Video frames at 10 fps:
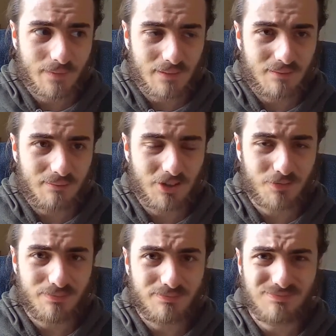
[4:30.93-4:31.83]
which,
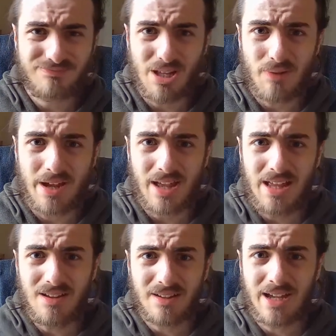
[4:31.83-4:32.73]
by the way,
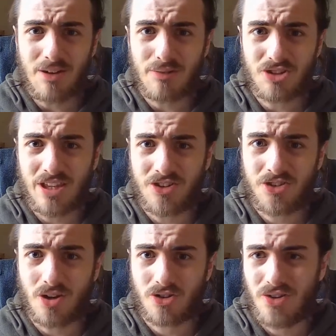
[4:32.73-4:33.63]
I kind of wish they
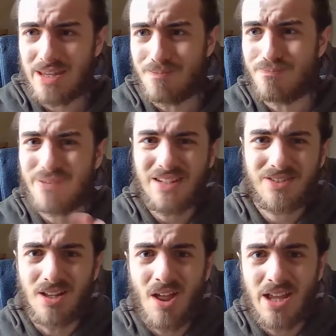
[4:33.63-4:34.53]
stuck to the Beast
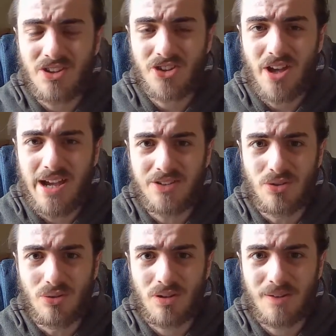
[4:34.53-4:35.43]
Alliance
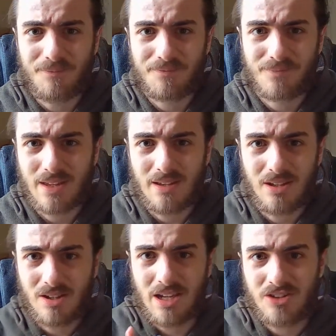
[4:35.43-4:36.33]
title.
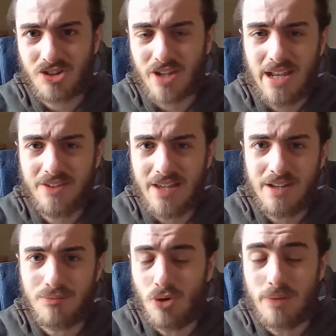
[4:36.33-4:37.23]
It just kind of
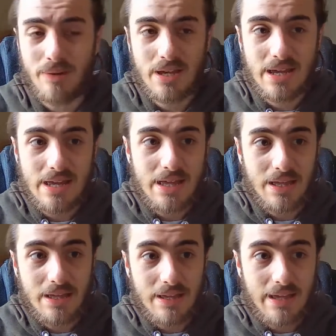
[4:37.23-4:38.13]
sounded more.
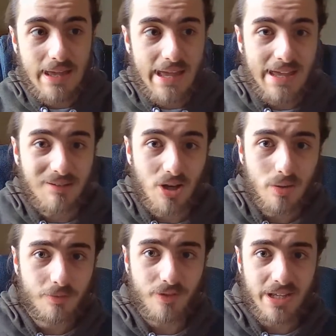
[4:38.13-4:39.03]
And
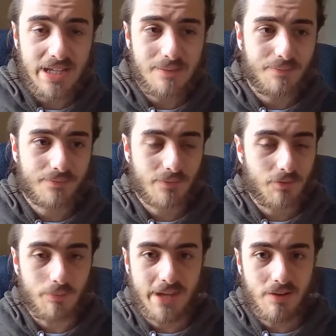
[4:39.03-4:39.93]
hopefully,
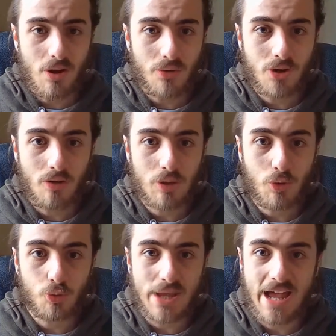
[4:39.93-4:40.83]
from there on, not only
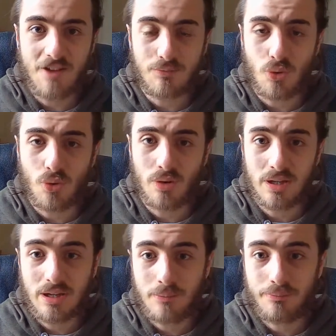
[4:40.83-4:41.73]
would we have more,
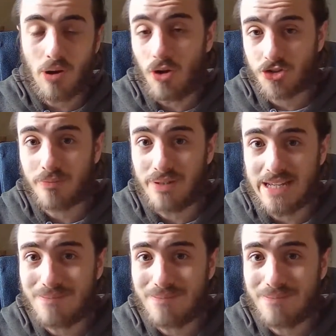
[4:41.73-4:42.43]
probably